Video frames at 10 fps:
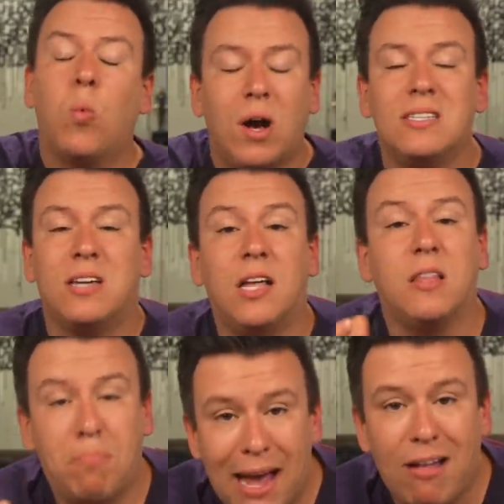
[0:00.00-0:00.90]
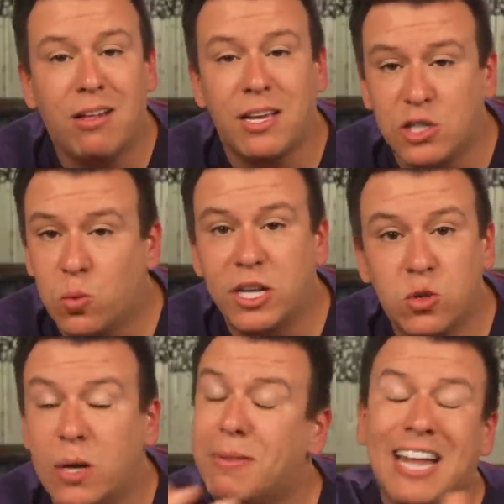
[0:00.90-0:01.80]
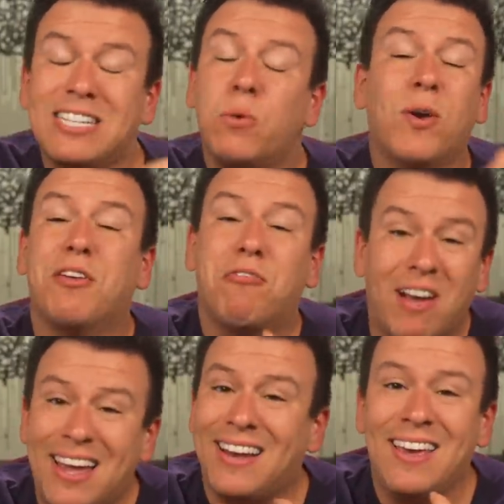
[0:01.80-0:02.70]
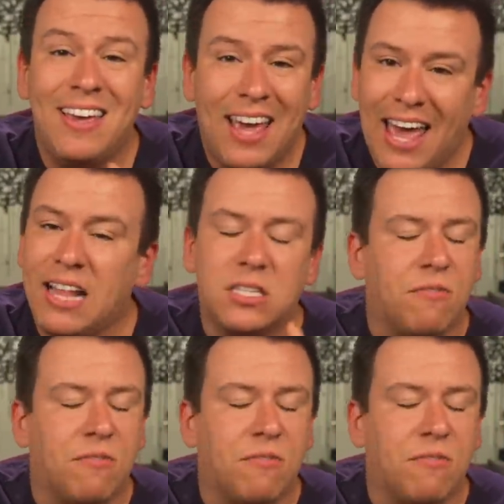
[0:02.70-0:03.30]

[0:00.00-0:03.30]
was on the ballot in 2020, but that isn't where the fight ends.